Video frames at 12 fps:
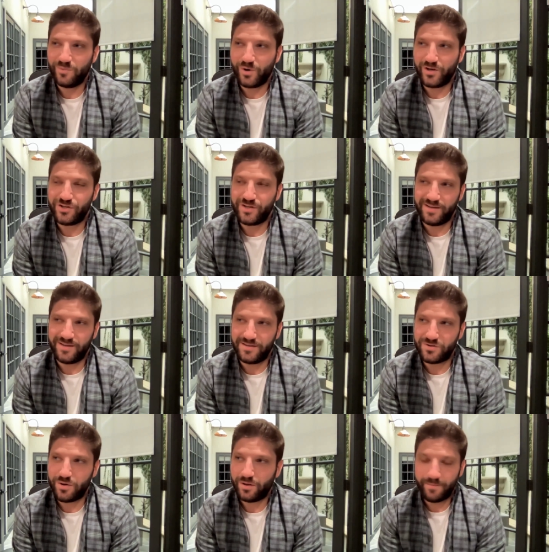which
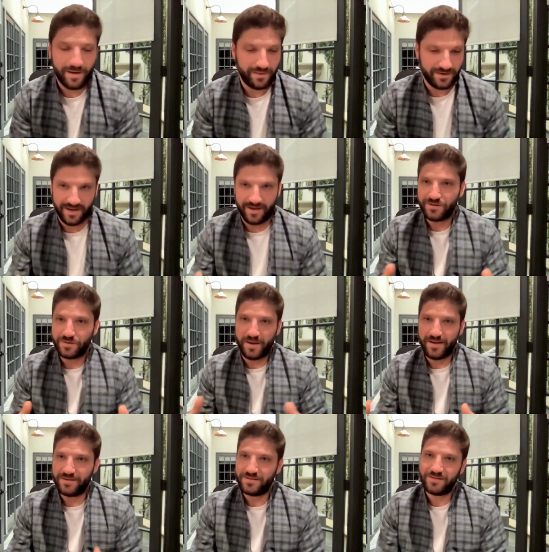is all about the safe
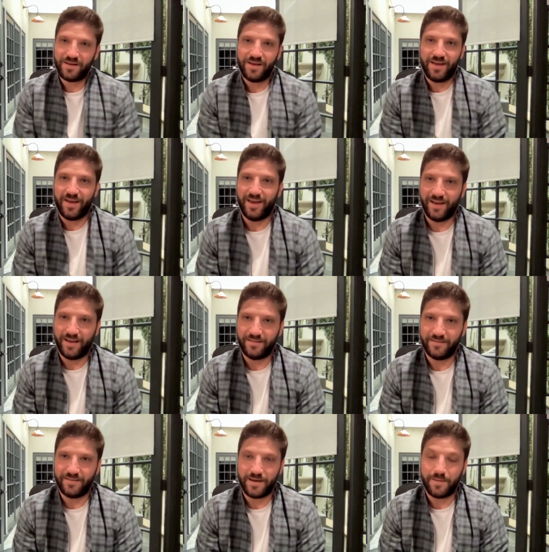space
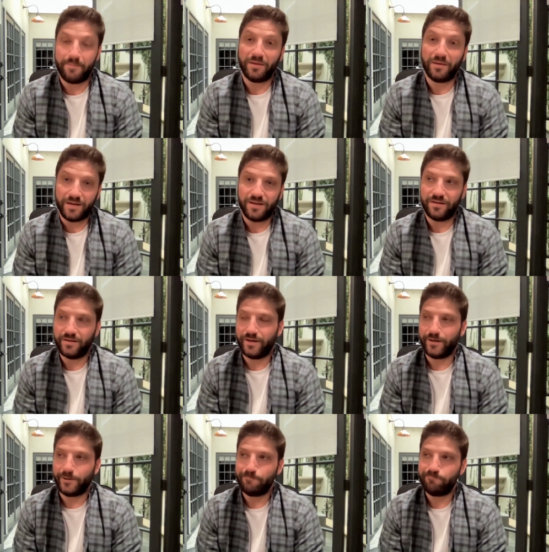and the ability,
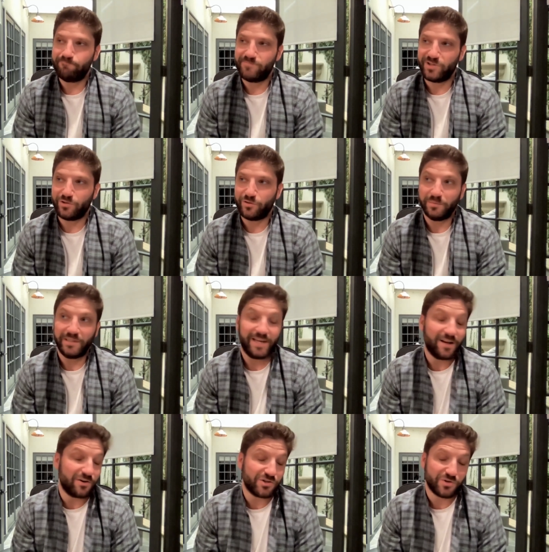you know, to ultimately
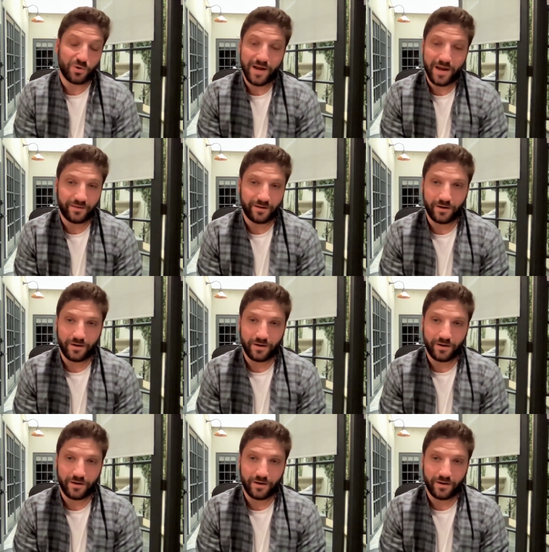get her story out